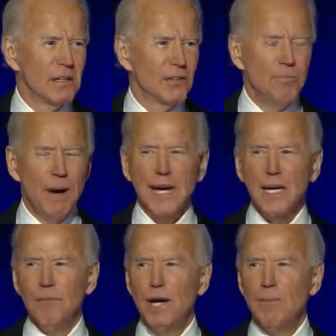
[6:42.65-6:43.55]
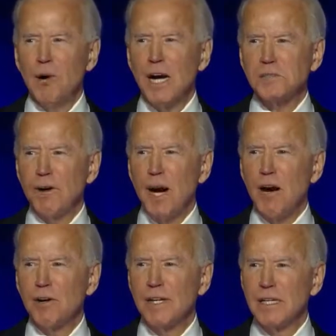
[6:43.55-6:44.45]
the battle to build
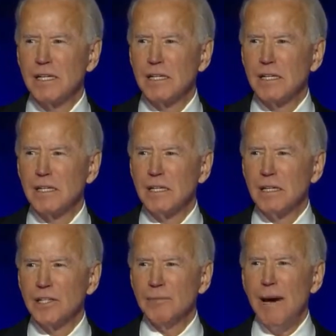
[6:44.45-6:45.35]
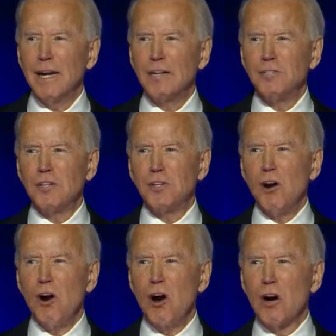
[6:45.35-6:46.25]
prosperity, the battle to
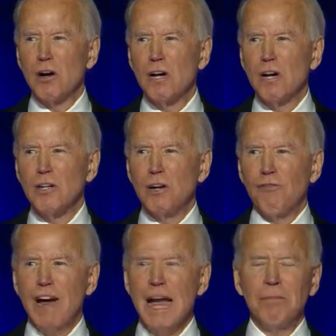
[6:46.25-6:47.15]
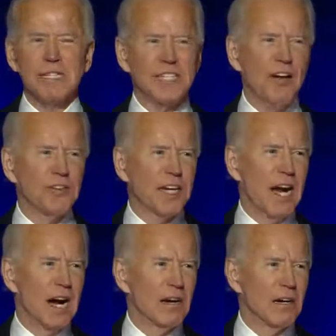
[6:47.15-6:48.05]
secure your family's health
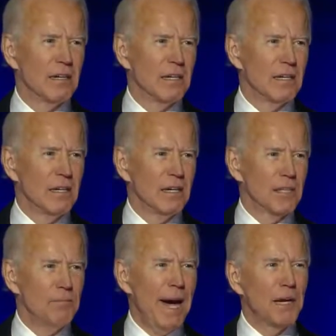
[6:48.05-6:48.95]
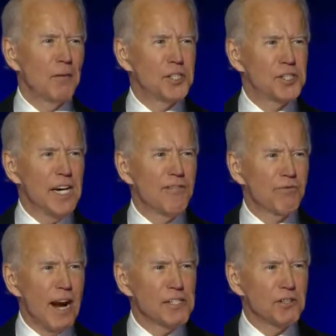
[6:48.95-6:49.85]
care, the battle to achieve
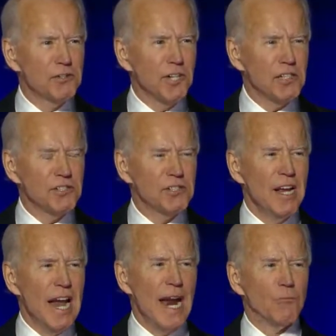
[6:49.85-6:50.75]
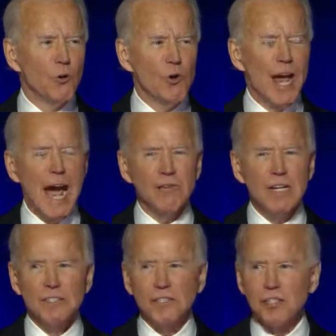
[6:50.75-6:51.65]
racial justice and root
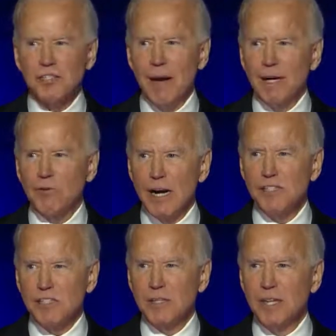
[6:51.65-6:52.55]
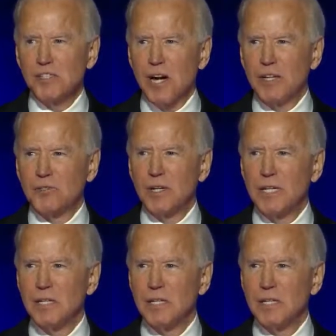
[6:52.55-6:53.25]
out systemic racism in this country,